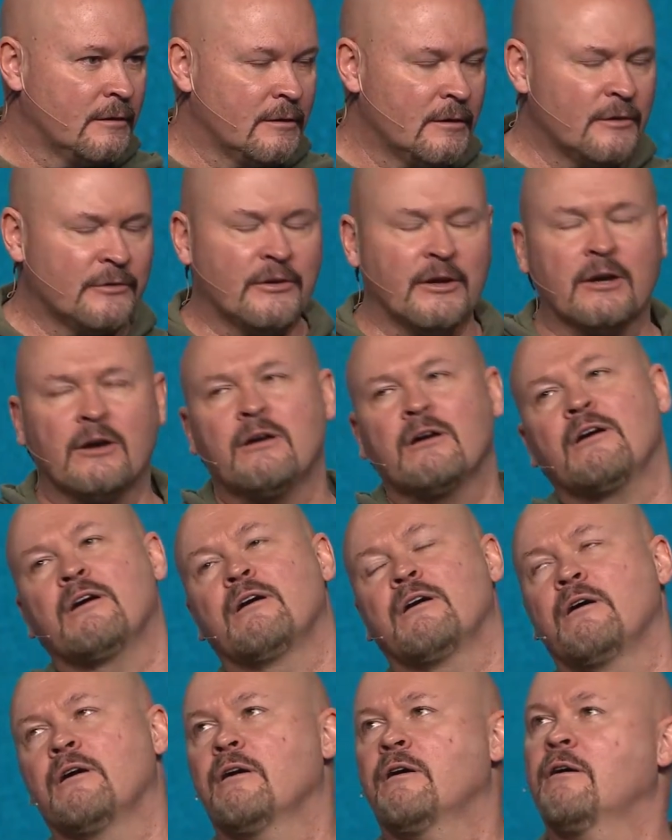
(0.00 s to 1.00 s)
I was like,
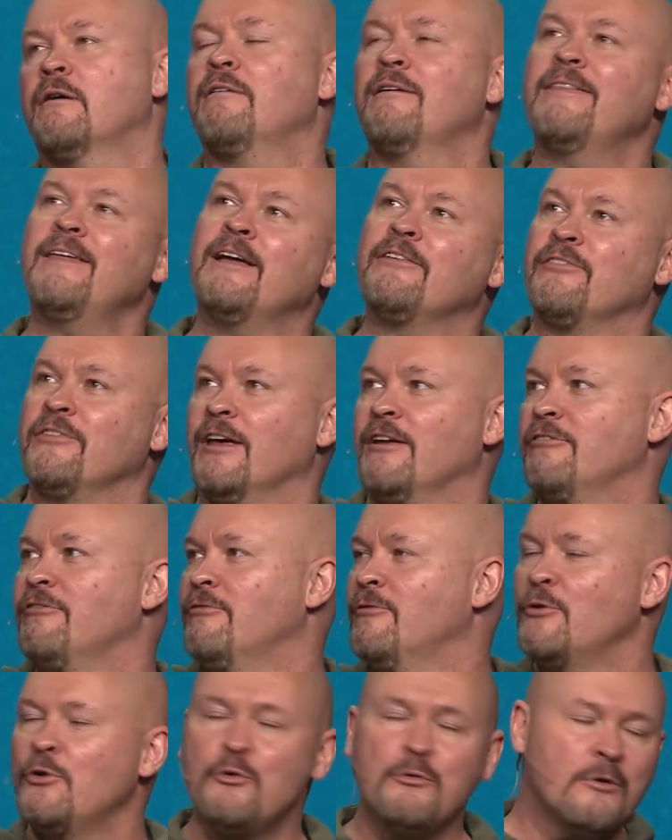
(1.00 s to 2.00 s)
that's not,
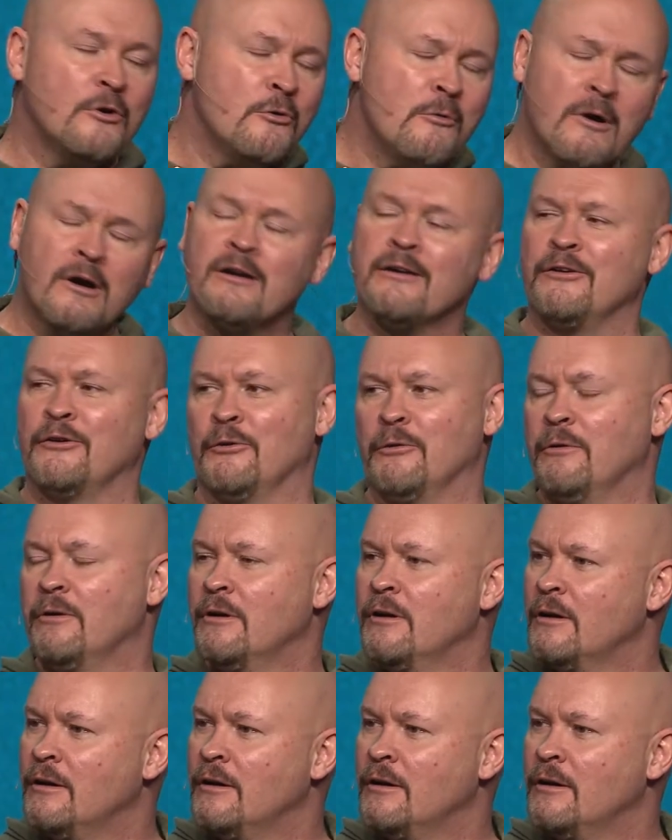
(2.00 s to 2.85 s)
who are you?